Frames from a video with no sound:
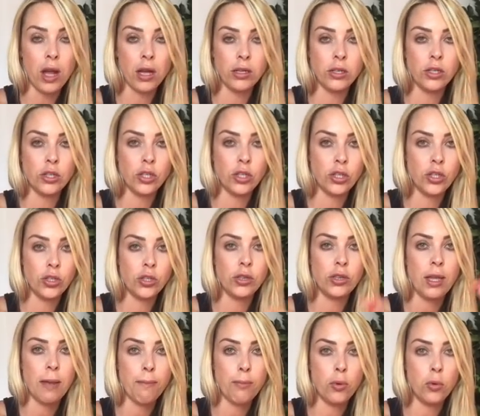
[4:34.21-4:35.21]
understood
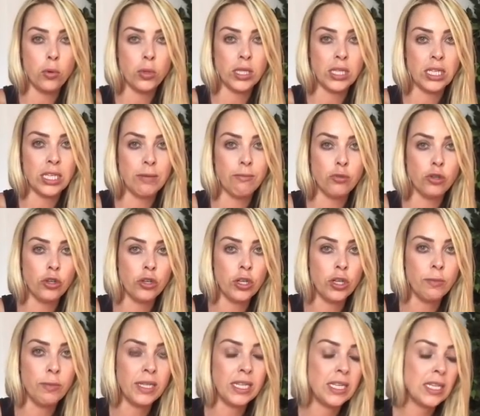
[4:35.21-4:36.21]
the importance of temperature and
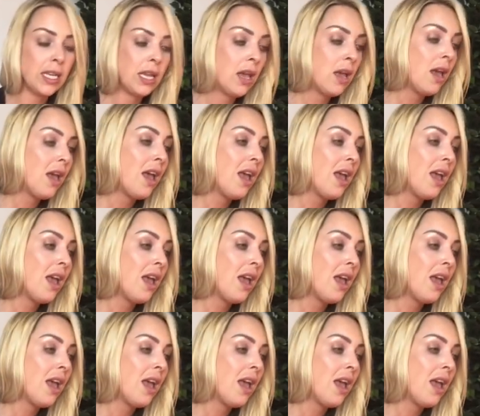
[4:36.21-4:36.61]
humidity.